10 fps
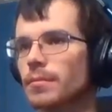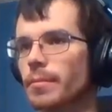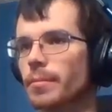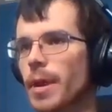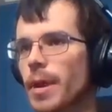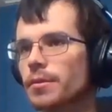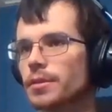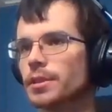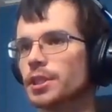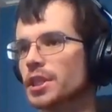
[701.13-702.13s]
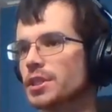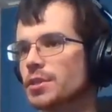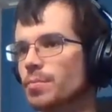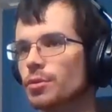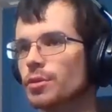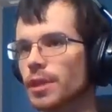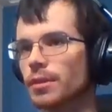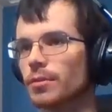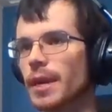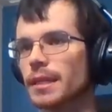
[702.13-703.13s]
Power cruising just boost at
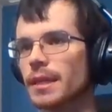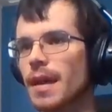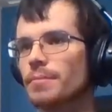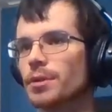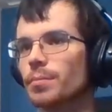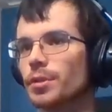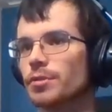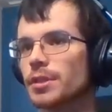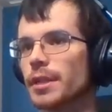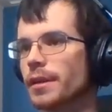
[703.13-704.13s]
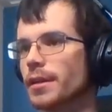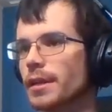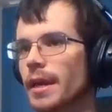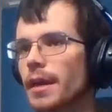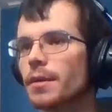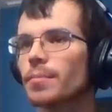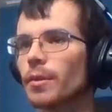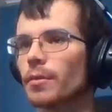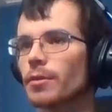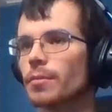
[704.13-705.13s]
the right time. Don't boost there in the air,
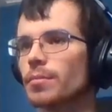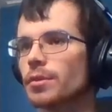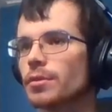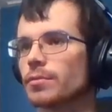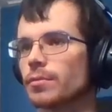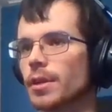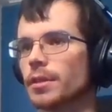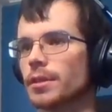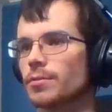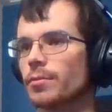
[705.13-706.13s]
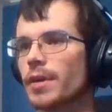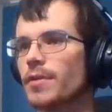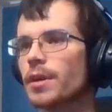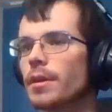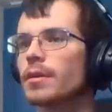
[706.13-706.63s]
but you can boost on this wave here.